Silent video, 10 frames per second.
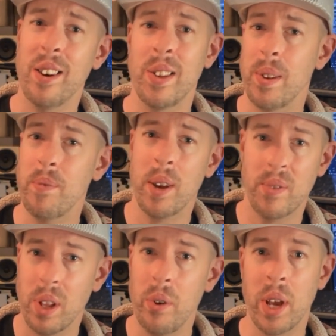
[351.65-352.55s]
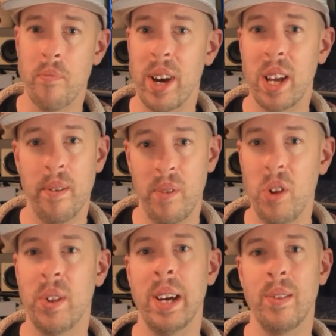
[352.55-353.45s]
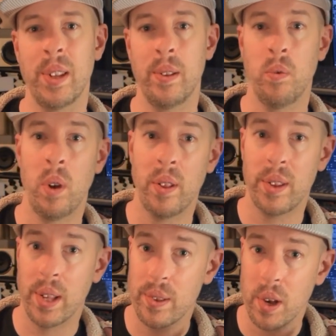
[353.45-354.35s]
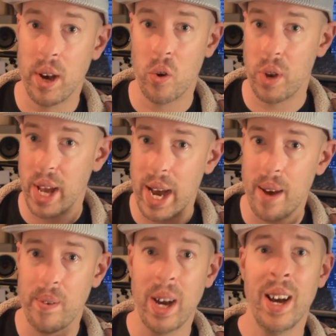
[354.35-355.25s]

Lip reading: sometimes loading a bank of new sounds into one of the synths that I already have,